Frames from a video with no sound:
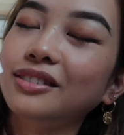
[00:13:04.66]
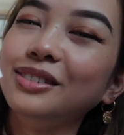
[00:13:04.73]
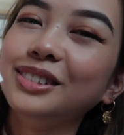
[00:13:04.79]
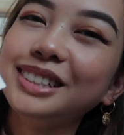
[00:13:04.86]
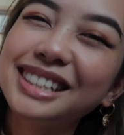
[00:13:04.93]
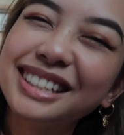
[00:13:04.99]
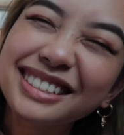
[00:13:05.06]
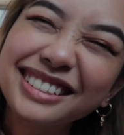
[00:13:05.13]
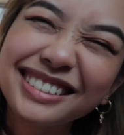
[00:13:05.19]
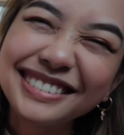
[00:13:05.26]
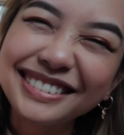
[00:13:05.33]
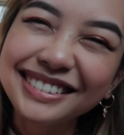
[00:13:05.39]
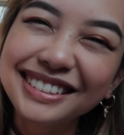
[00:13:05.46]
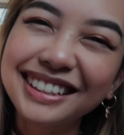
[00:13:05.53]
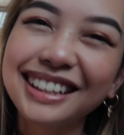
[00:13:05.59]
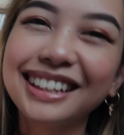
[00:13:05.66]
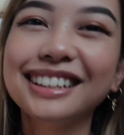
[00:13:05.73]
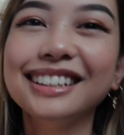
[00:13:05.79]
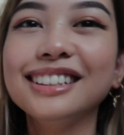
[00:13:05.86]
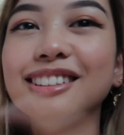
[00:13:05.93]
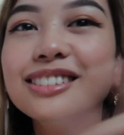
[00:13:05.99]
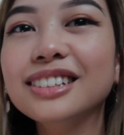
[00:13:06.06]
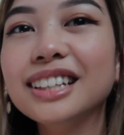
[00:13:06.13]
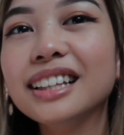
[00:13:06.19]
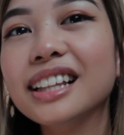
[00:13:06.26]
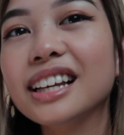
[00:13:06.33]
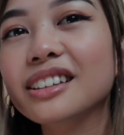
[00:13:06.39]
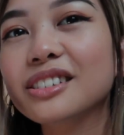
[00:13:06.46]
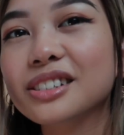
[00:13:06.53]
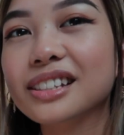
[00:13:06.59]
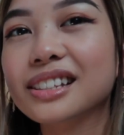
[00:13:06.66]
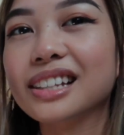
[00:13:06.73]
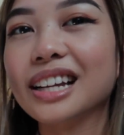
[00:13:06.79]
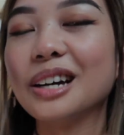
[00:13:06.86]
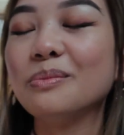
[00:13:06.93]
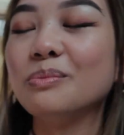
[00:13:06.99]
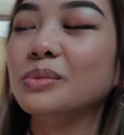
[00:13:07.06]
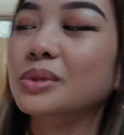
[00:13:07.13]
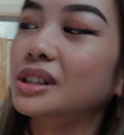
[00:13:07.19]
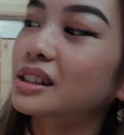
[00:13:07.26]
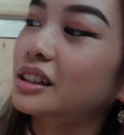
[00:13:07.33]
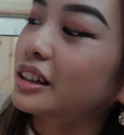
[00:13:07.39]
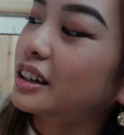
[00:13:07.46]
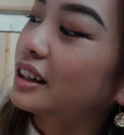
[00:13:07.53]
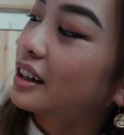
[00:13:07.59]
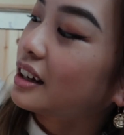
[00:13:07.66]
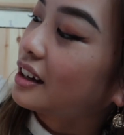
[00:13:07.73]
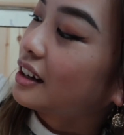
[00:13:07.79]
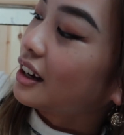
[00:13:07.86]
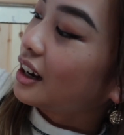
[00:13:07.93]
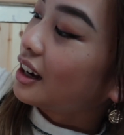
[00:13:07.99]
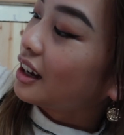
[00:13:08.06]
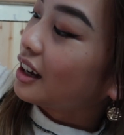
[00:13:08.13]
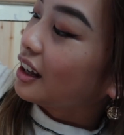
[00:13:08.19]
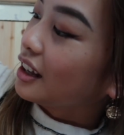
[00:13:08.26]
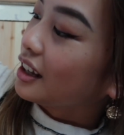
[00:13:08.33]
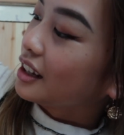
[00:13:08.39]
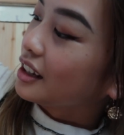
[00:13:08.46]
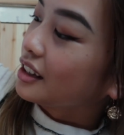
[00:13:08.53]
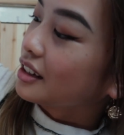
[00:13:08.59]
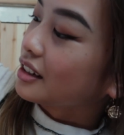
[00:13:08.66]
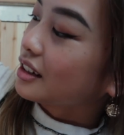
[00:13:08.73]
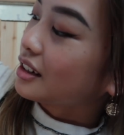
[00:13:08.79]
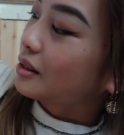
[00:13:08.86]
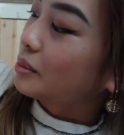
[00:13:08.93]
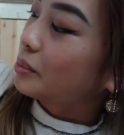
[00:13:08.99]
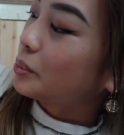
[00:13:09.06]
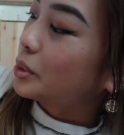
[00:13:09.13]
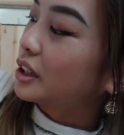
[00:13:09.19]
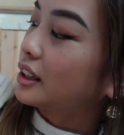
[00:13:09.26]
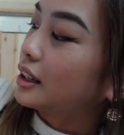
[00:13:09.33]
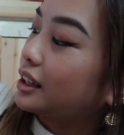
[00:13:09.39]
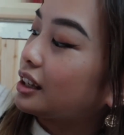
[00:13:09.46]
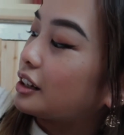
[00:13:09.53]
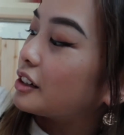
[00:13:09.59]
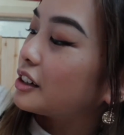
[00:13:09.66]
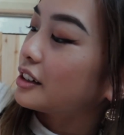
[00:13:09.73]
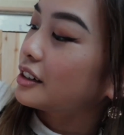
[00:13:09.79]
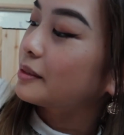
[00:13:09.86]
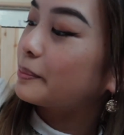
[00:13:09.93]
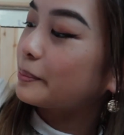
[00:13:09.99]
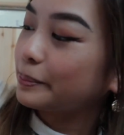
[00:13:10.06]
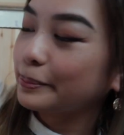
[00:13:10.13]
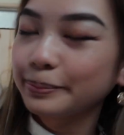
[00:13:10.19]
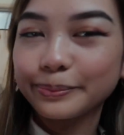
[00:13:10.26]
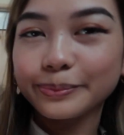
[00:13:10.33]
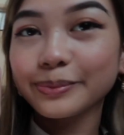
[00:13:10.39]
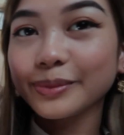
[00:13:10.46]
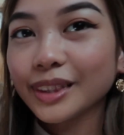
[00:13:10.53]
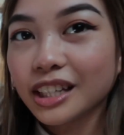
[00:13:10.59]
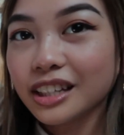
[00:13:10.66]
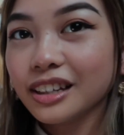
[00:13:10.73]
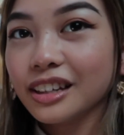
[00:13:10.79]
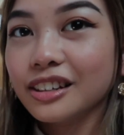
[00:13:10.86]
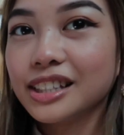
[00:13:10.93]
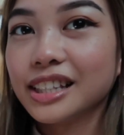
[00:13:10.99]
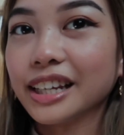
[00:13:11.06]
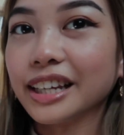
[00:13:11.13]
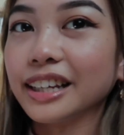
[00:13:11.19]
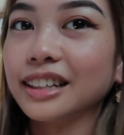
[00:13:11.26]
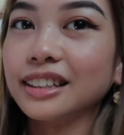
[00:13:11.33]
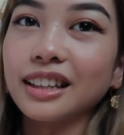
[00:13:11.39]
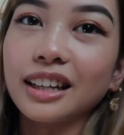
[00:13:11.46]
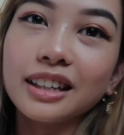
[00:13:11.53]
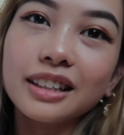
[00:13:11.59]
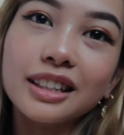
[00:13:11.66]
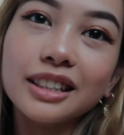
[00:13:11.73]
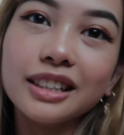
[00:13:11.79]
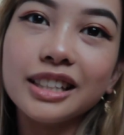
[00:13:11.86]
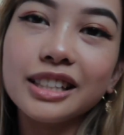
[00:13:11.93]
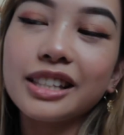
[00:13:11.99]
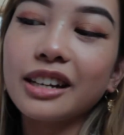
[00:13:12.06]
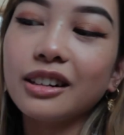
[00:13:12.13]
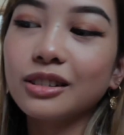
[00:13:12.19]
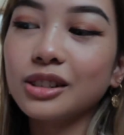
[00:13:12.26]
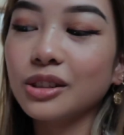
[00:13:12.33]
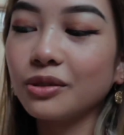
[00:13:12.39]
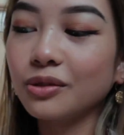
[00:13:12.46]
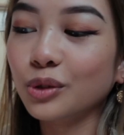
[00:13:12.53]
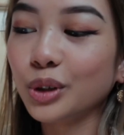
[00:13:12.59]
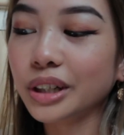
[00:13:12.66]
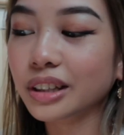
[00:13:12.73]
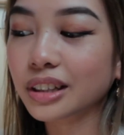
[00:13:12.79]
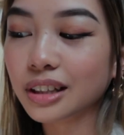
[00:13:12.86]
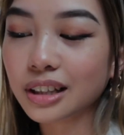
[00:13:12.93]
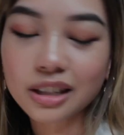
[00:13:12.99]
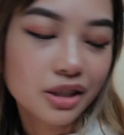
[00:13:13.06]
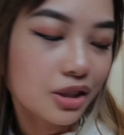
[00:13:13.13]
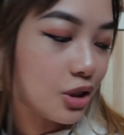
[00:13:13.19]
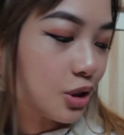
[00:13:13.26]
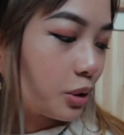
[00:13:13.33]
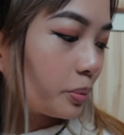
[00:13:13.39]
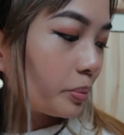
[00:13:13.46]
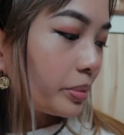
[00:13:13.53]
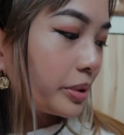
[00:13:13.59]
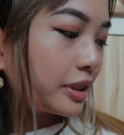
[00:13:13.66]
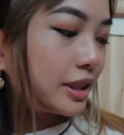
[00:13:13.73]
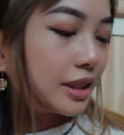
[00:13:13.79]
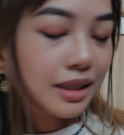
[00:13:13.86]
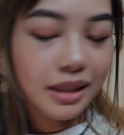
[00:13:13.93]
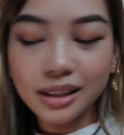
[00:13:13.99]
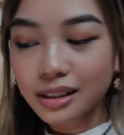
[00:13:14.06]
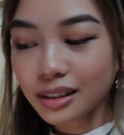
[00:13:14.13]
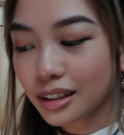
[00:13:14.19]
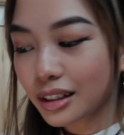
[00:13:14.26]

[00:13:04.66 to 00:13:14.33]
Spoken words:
what's it called? Like, you know, the letter stamps. I put it here, saying like the details of where the shop is.